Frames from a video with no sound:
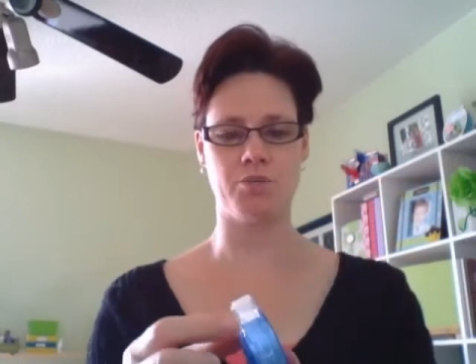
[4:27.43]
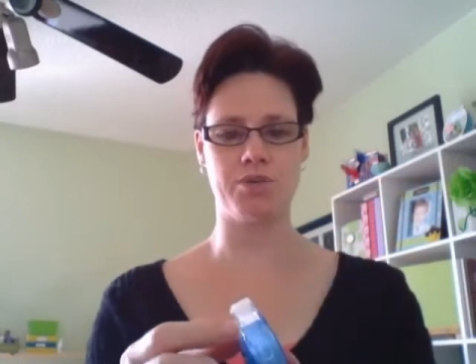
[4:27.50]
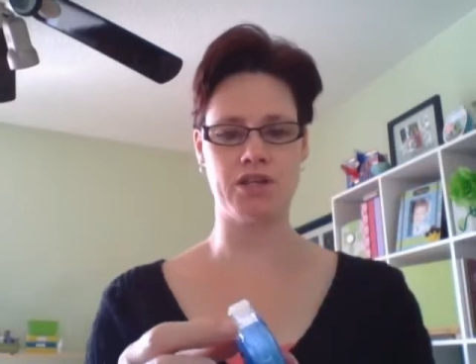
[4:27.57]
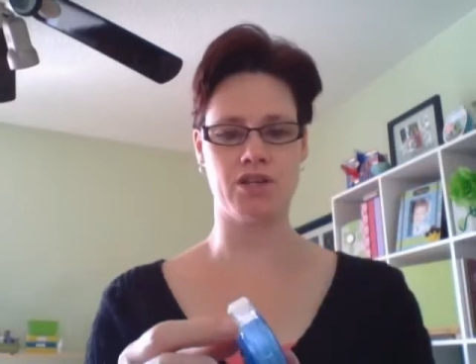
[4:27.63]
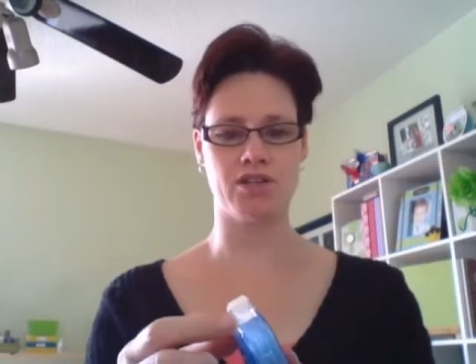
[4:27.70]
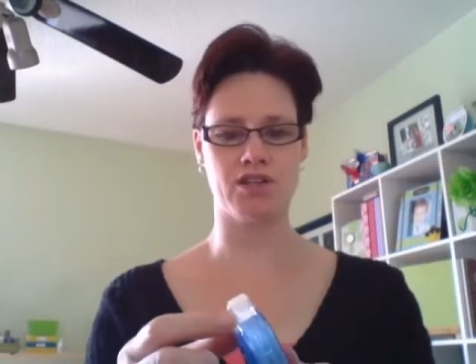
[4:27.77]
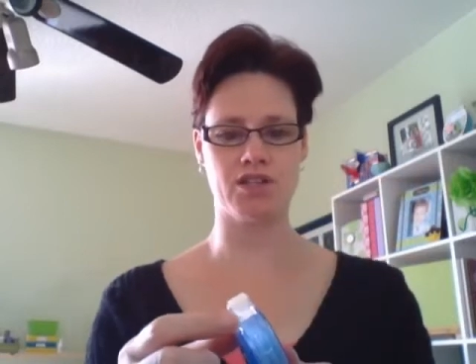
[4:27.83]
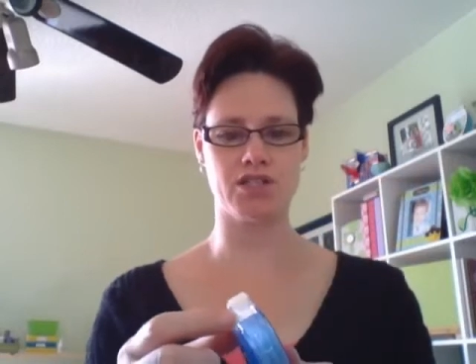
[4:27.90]

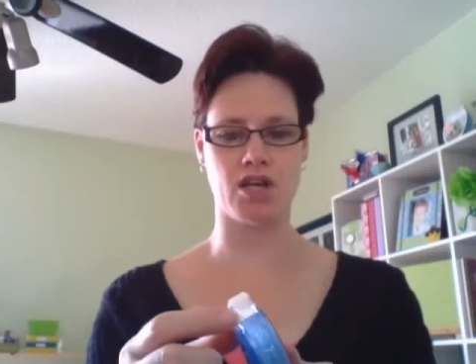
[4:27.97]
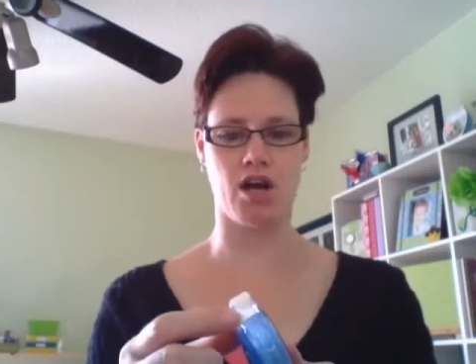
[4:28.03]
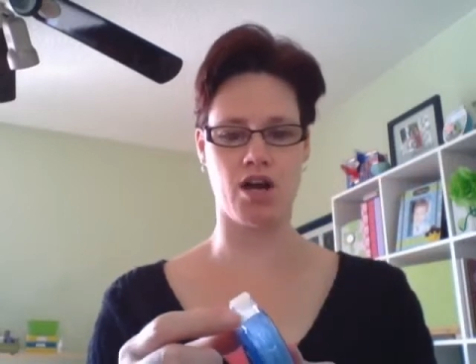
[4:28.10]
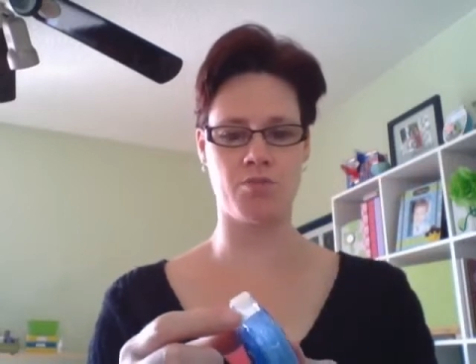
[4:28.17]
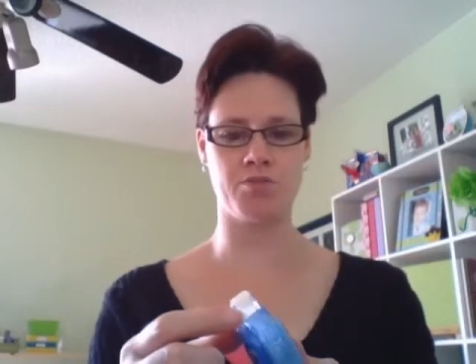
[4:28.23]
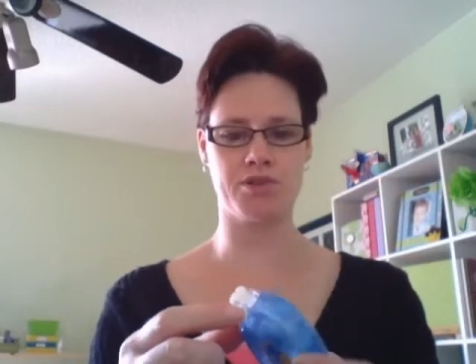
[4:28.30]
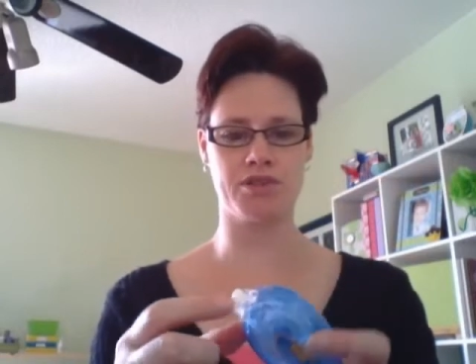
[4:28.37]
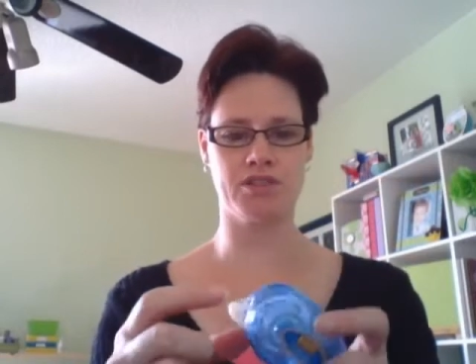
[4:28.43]
here in the
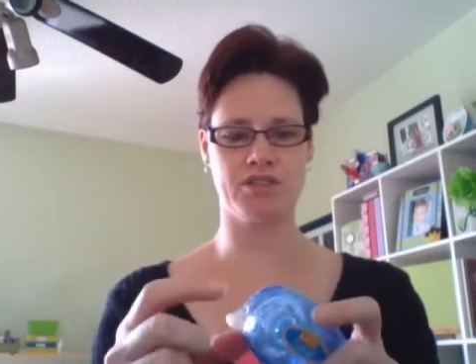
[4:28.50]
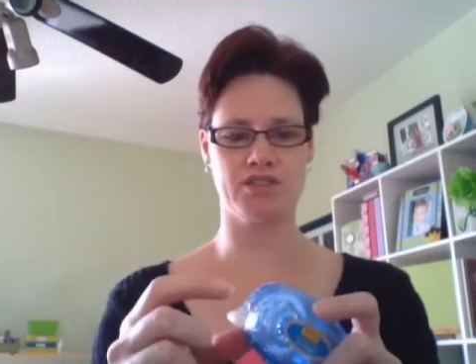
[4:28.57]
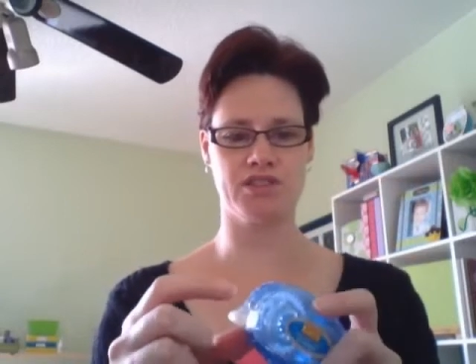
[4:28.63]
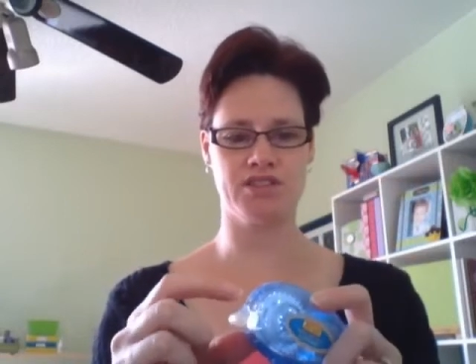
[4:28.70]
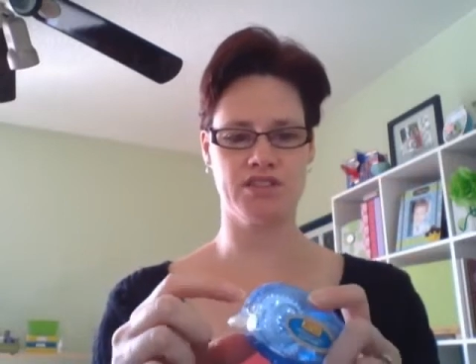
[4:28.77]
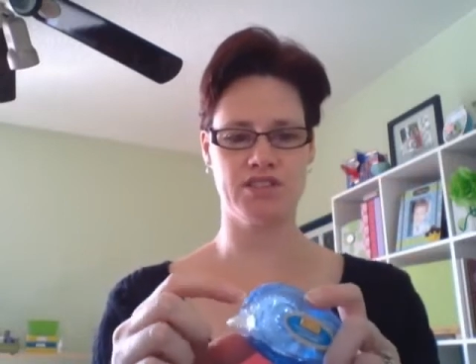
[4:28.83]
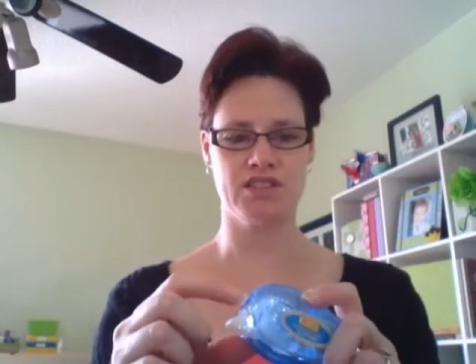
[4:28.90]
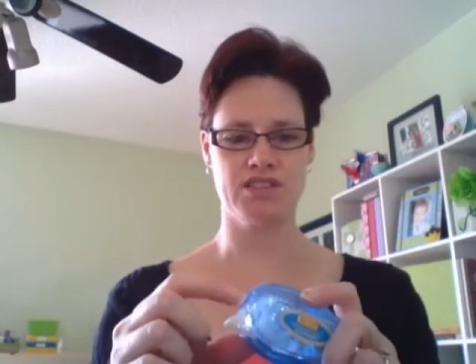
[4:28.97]
top,
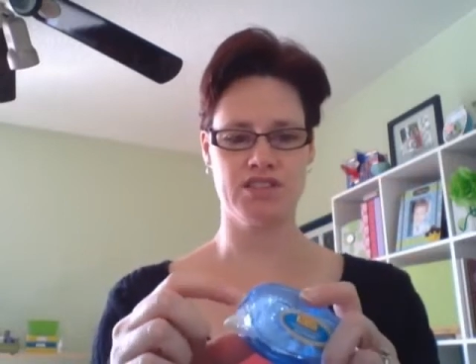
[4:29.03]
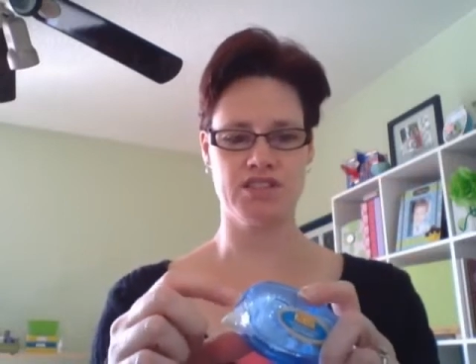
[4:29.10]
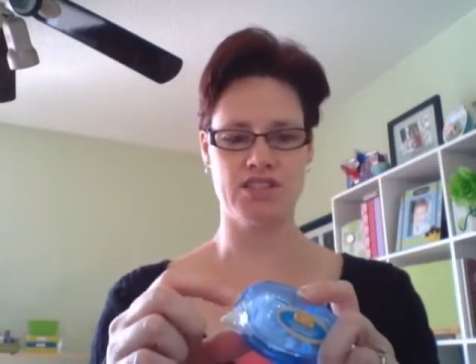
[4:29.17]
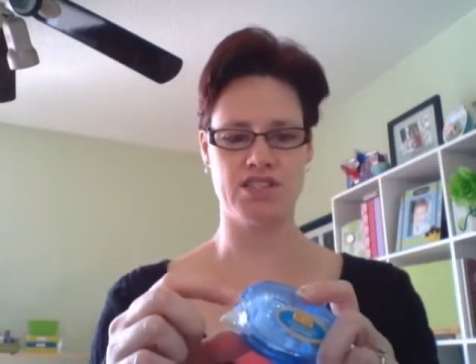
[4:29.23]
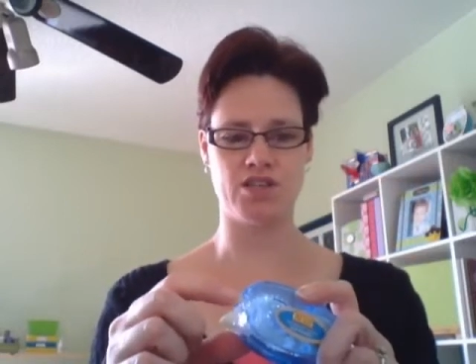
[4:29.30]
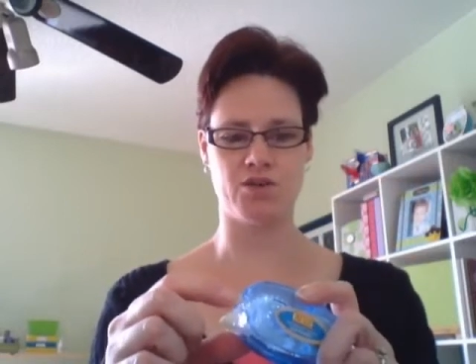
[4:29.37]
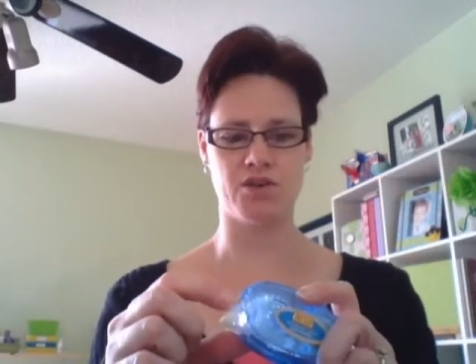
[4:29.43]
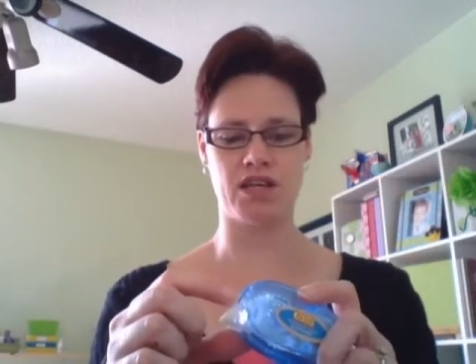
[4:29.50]

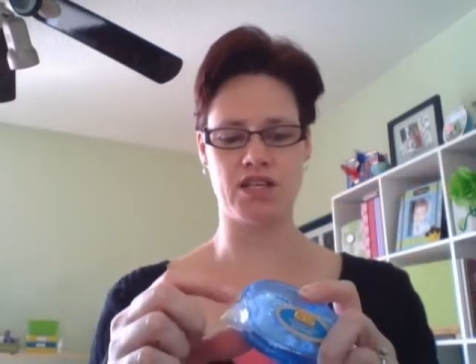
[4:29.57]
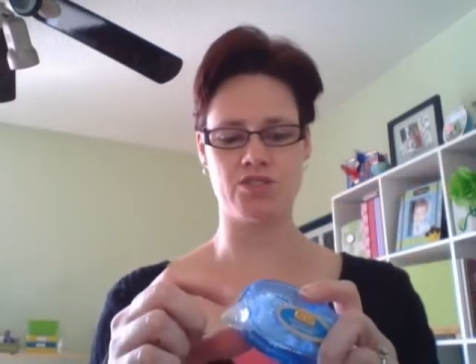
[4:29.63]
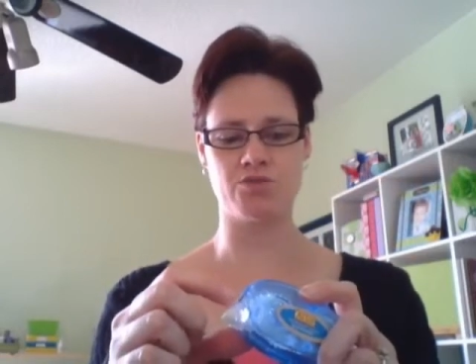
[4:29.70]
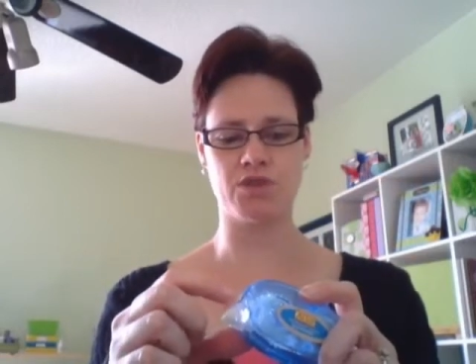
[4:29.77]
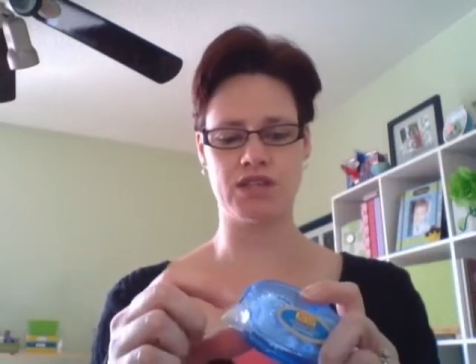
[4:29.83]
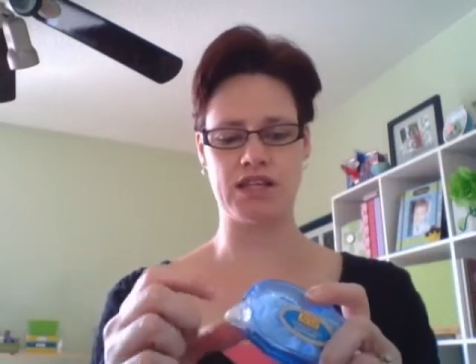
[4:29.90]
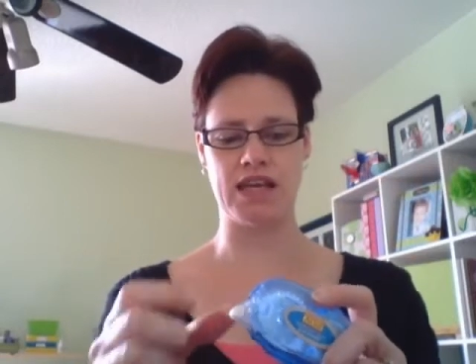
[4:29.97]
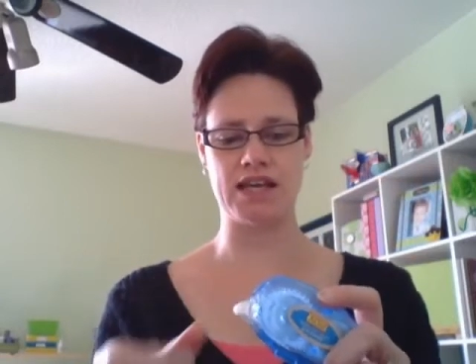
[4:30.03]
so it gets
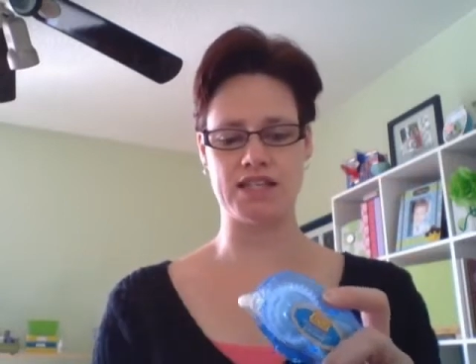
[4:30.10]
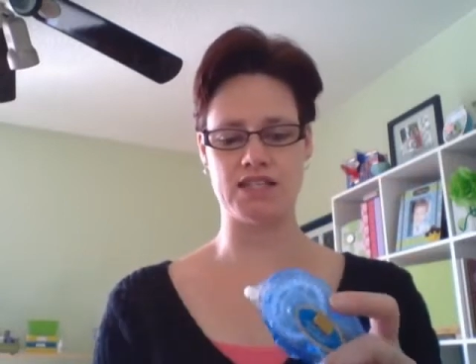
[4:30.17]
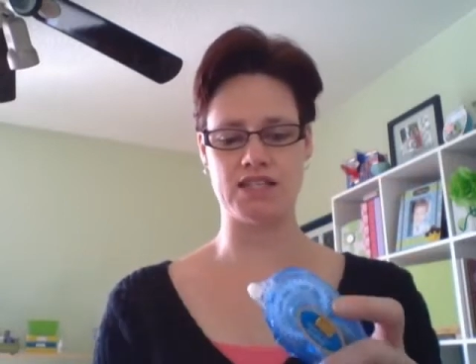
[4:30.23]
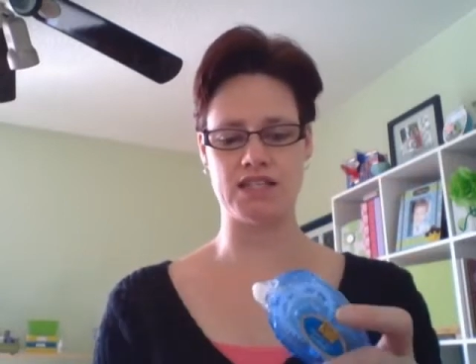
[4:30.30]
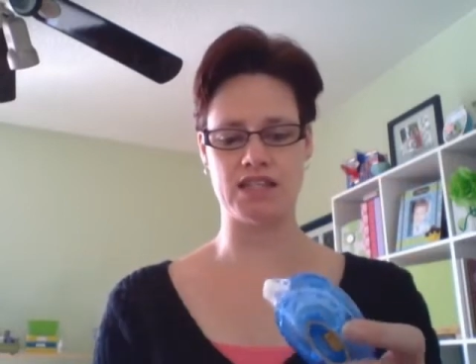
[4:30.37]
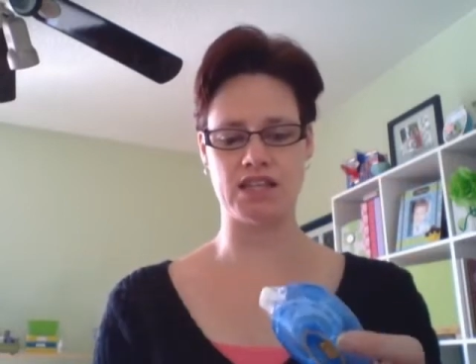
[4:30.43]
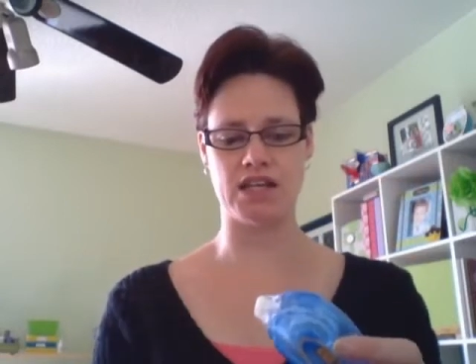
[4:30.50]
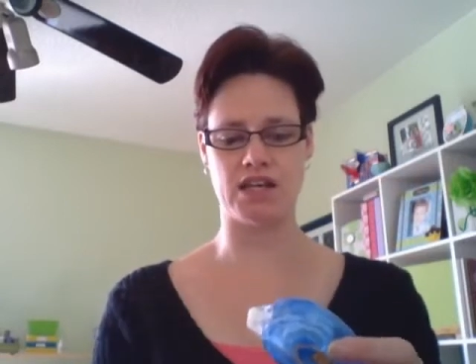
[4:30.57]
really
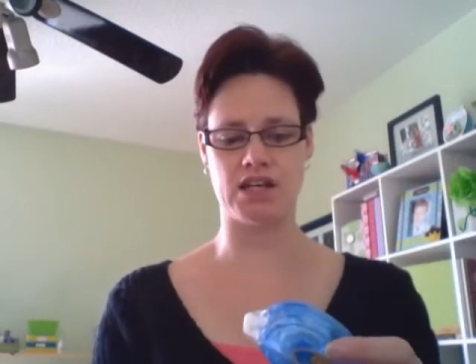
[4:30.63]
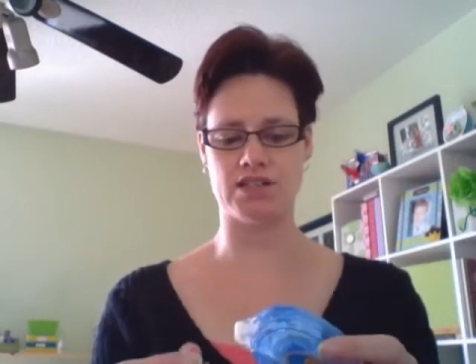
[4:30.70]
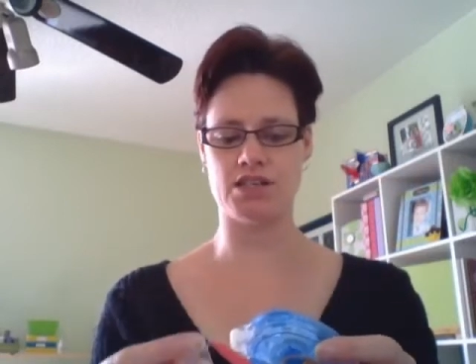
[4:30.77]
nasty in there.